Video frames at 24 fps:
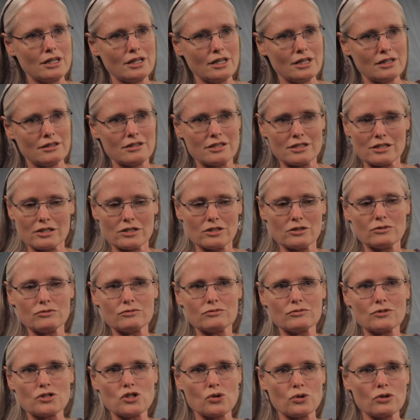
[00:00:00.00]
this little
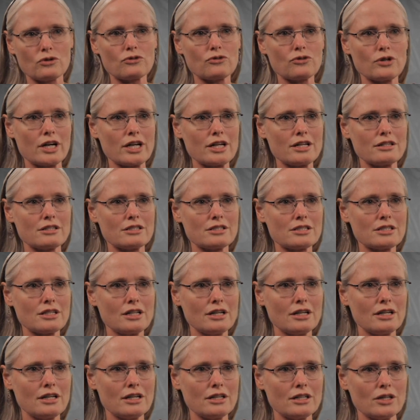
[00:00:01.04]
short phrase,
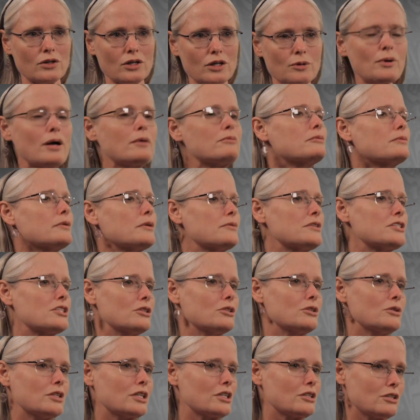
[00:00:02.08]
he probably was
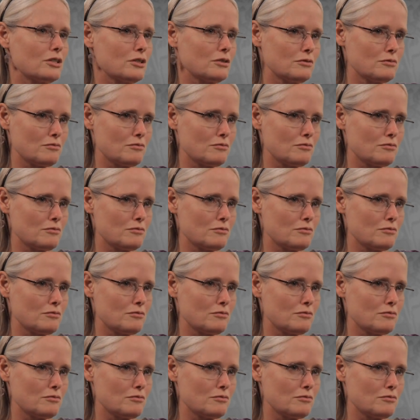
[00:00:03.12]
alluding to